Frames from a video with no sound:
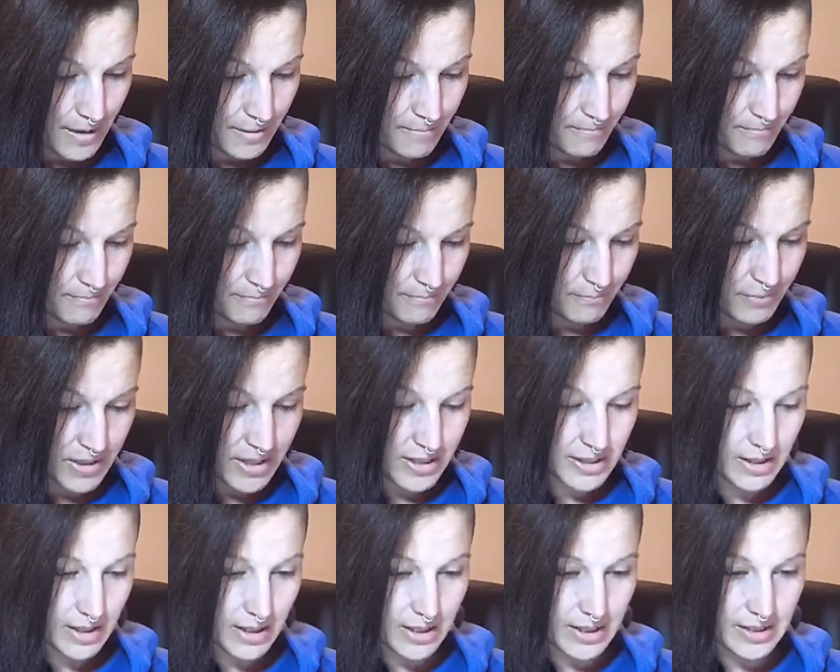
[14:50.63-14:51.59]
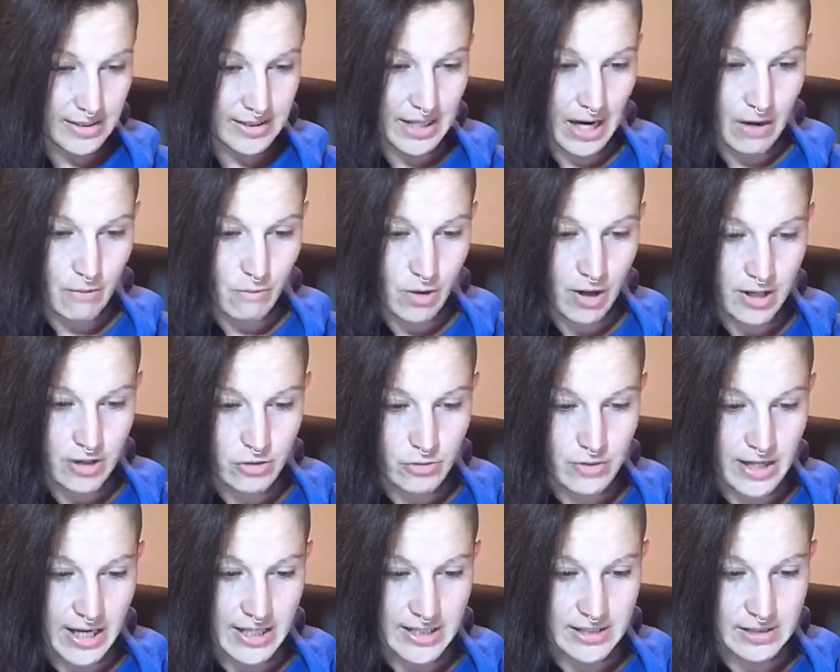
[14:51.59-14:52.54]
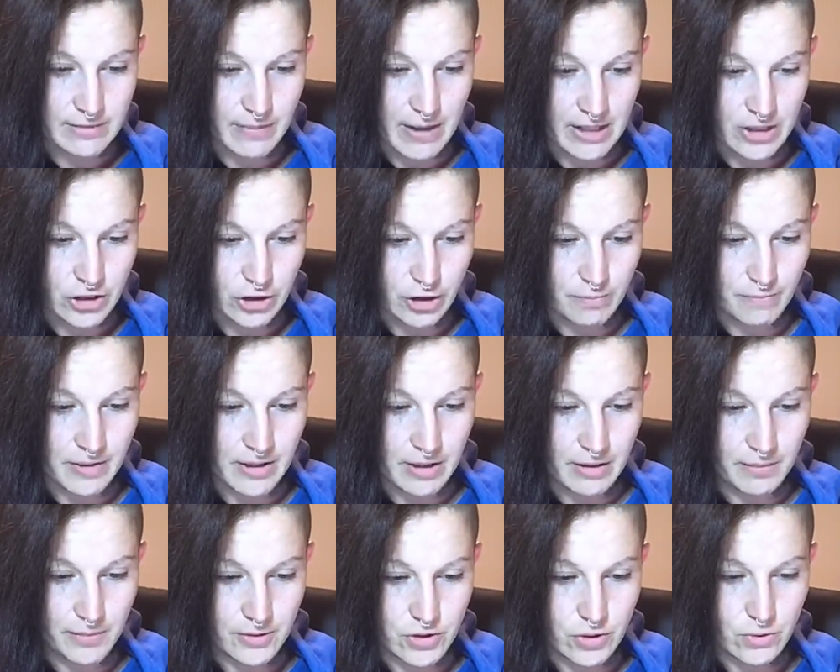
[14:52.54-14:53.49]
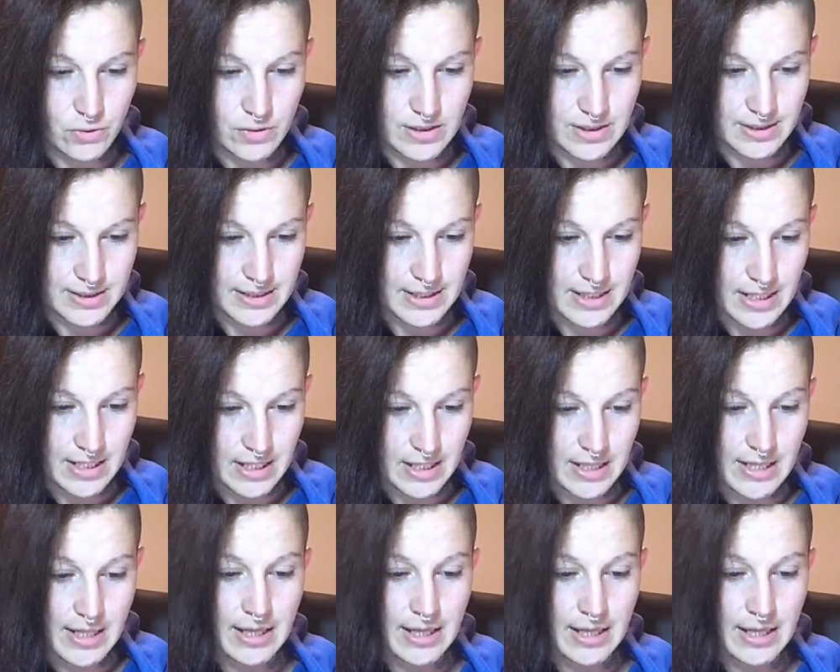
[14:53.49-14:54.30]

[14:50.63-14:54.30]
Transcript: because I want you guys to actually be able to see